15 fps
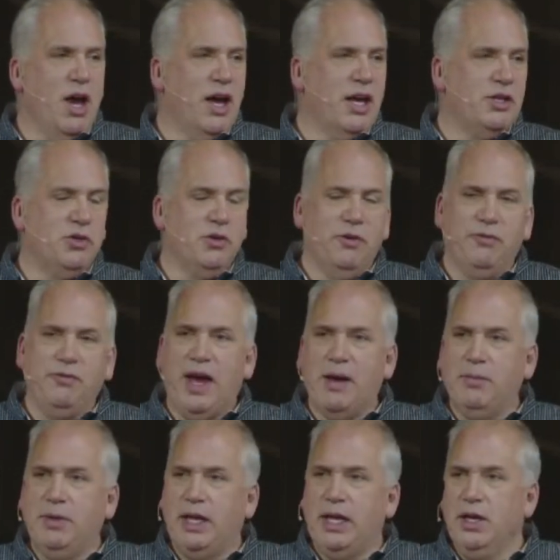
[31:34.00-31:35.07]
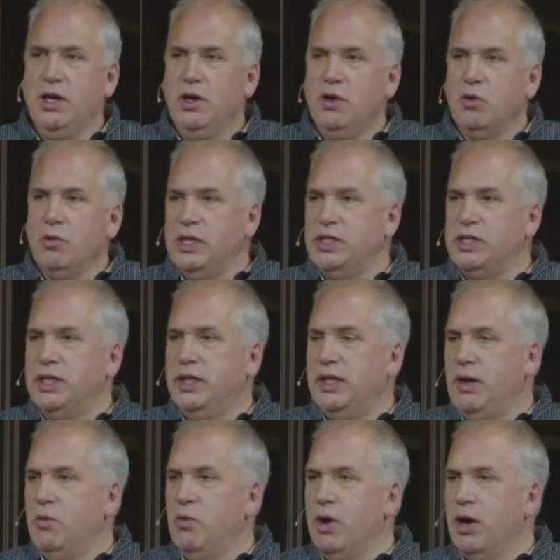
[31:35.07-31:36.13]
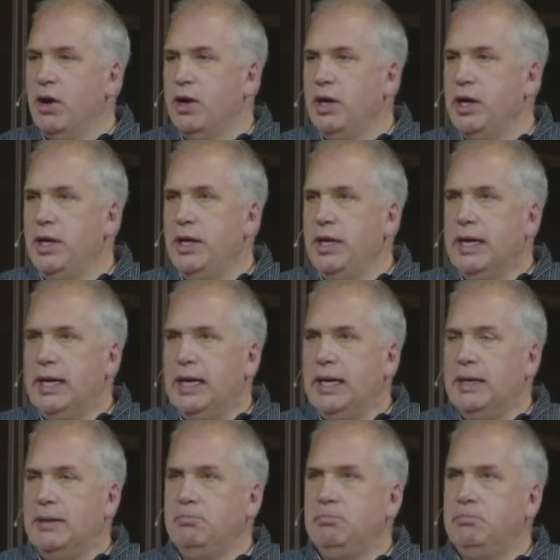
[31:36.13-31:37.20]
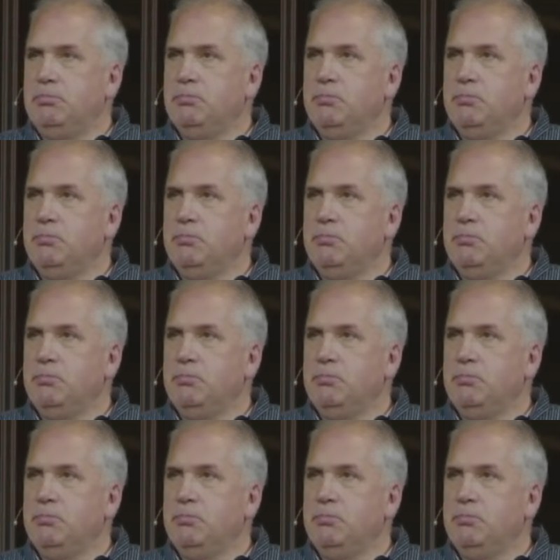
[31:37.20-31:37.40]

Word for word: talking to a family recently where um,